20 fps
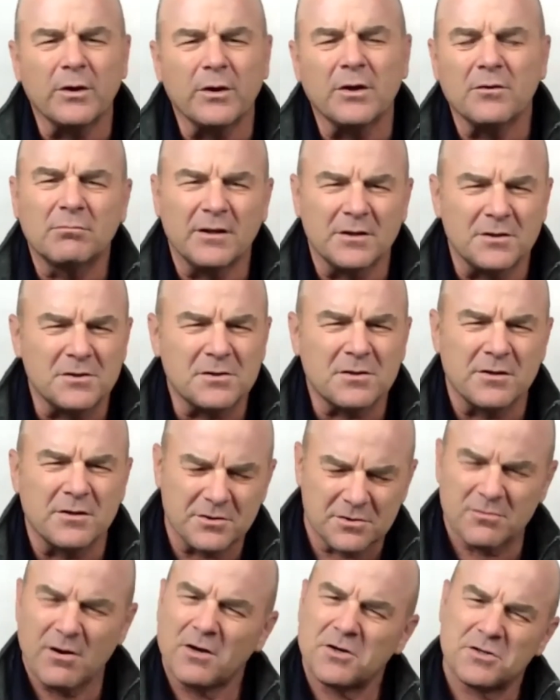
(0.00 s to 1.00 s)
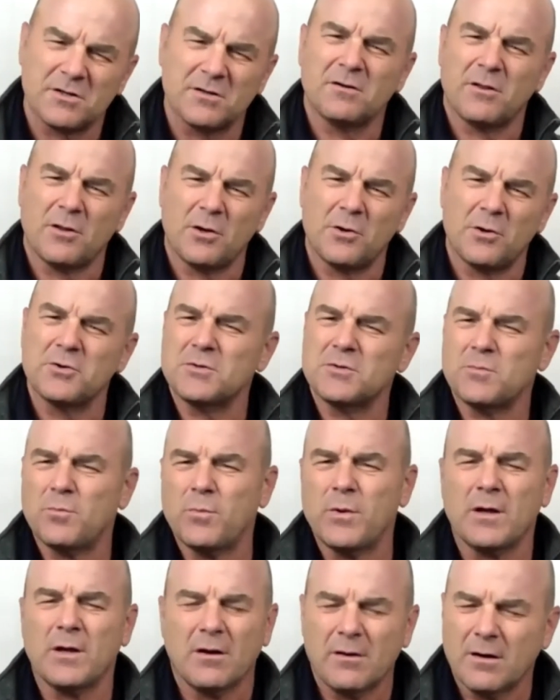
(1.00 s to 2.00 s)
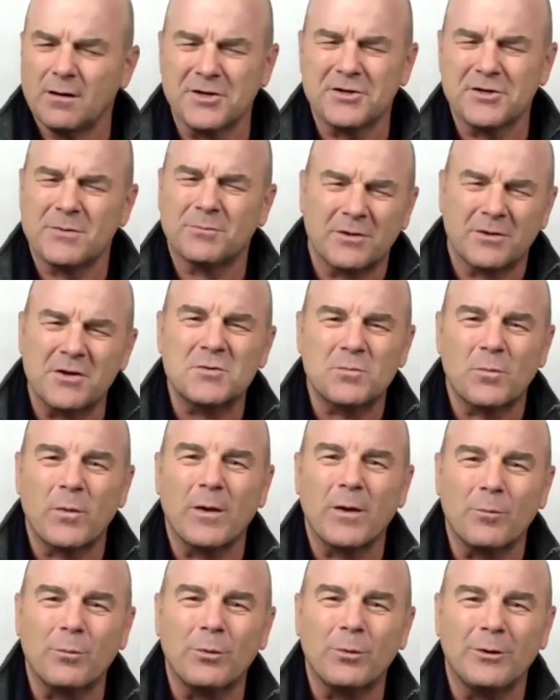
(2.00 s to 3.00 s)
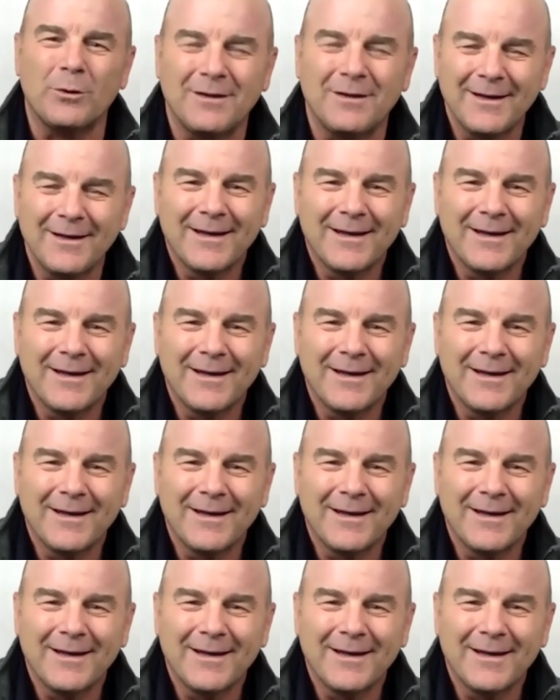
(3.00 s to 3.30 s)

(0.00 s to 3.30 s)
teach construction to those leadership to those people?"